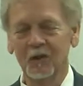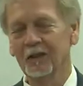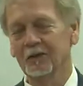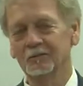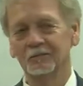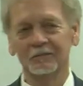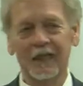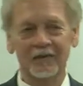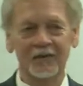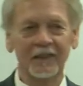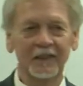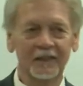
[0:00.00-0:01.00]
Well,
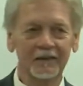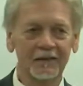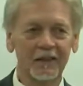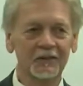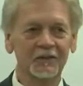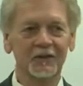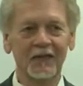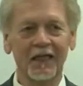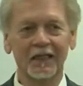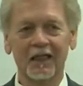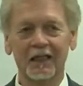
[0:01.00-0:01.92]
I think it does in that